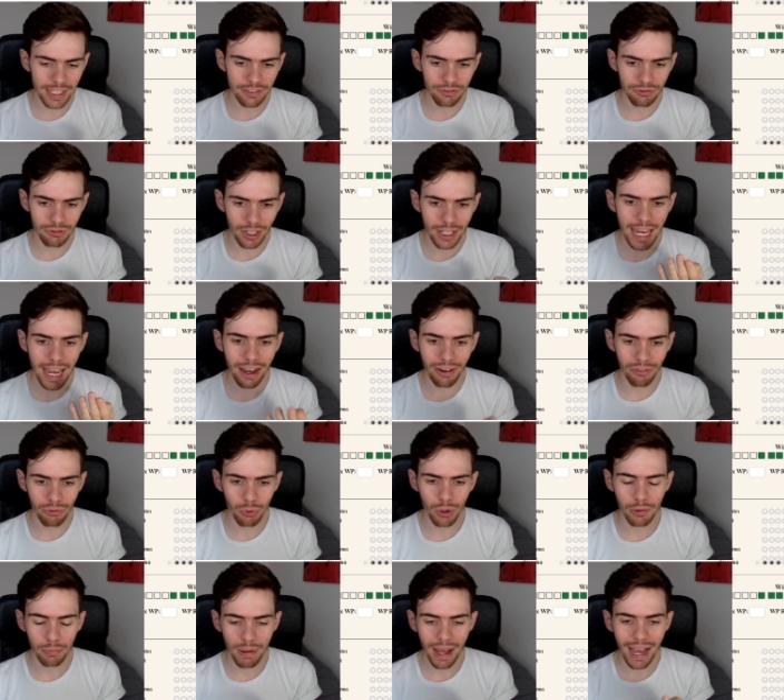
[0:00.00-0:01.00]
run out of
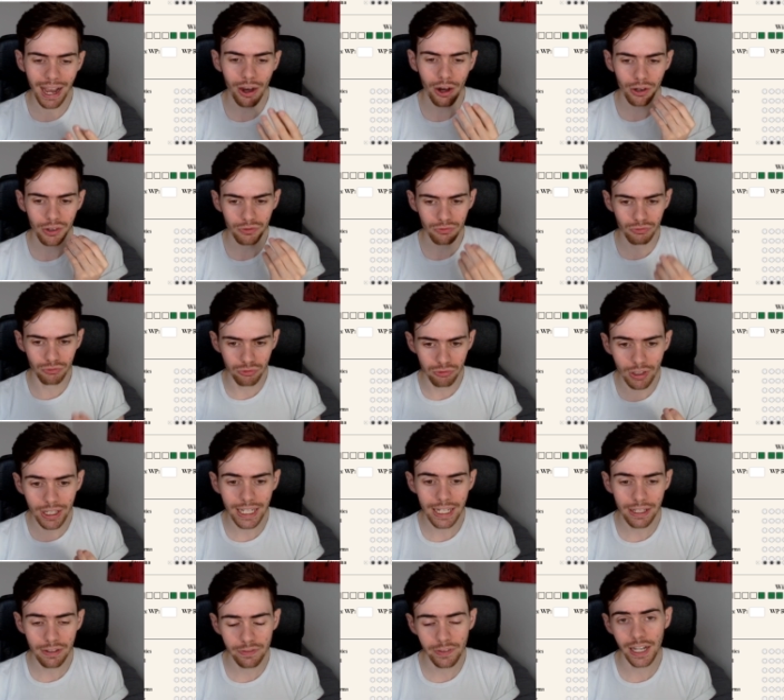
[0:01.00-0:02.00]
willpower
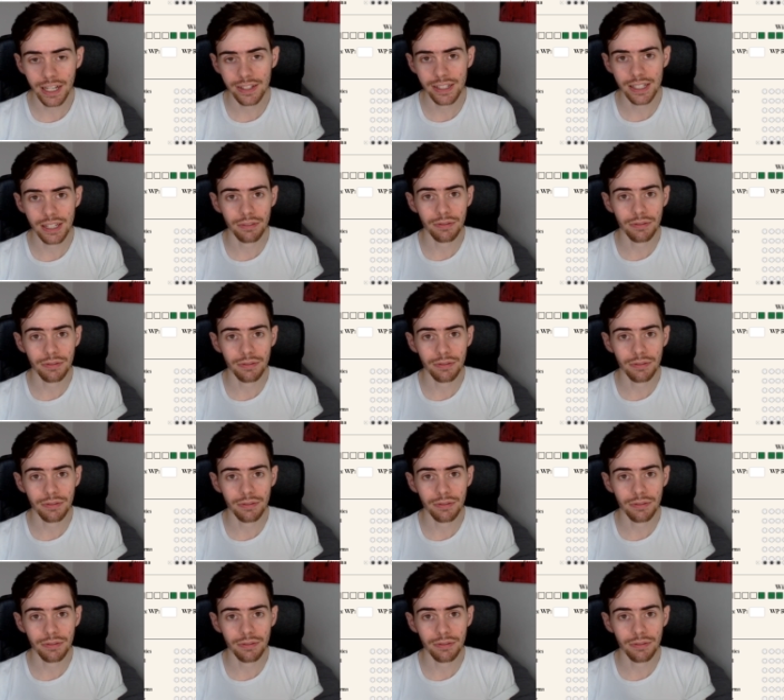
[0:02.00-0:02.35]
really fast